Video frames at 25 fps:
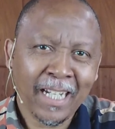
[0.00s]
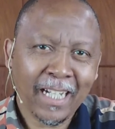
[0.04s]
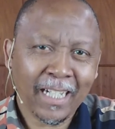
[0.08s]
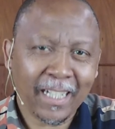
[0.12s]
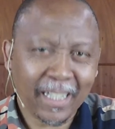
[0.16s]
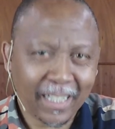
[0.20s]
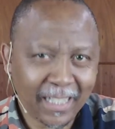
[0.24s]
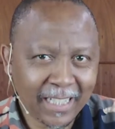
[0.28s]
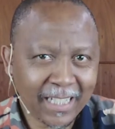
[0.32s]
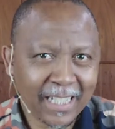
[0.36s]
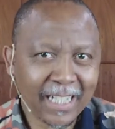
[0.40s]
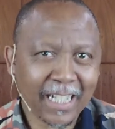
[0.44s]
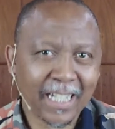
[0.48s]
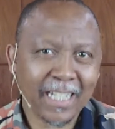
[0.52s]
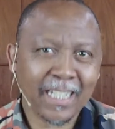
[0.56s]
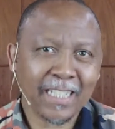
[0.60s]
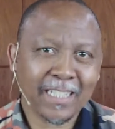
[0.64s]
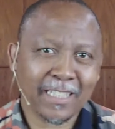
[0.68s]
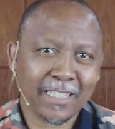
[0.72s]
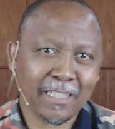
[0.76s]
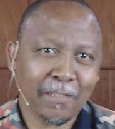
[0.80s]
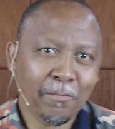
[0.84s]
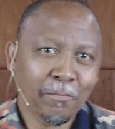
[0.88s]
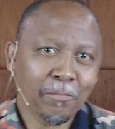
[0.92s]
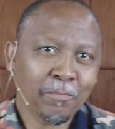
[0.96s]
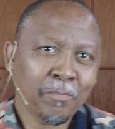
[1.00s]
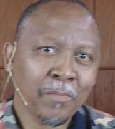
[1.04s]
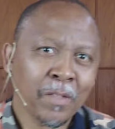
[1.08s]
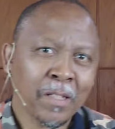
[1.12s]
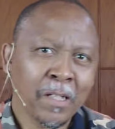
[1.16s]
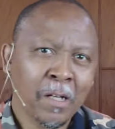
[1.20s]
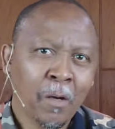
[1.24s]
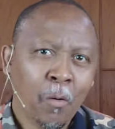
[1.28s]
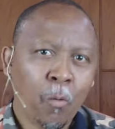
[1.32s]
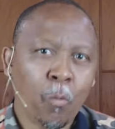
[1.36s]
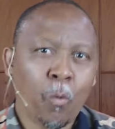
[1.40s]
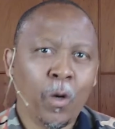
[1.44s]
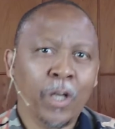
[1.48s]
Legalism
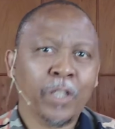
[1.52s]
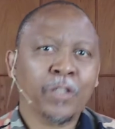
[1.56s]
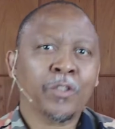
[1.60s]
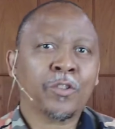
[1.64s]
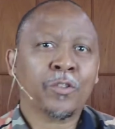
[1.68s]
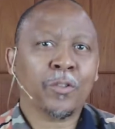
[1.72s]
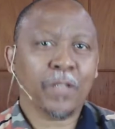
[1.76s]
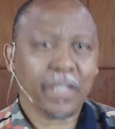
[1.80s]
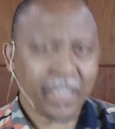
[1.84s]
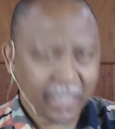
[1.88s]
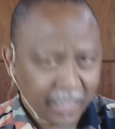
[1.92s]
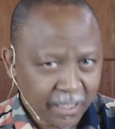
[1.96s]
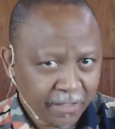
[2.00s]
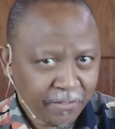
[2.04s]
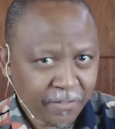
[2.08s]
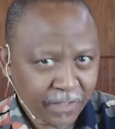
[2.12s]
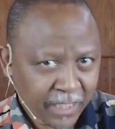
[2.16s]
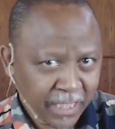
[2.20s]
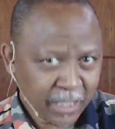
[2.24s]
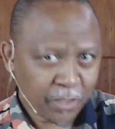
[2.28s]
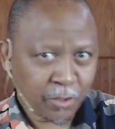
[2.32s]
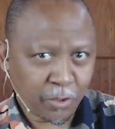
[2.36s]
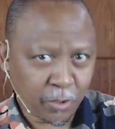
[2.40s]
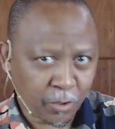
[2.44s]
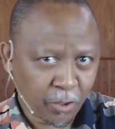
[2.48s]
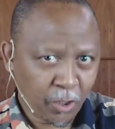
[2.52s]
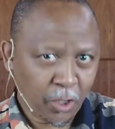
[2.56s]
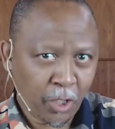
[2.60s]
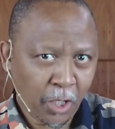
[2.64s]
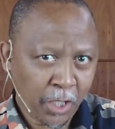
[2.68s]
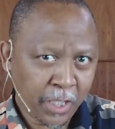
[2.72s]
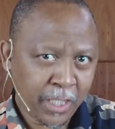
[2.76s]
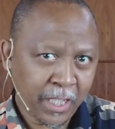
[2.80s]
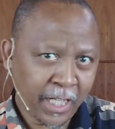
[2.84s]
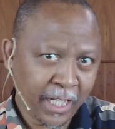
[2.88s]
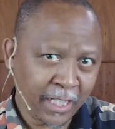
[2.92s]
wants to reverence God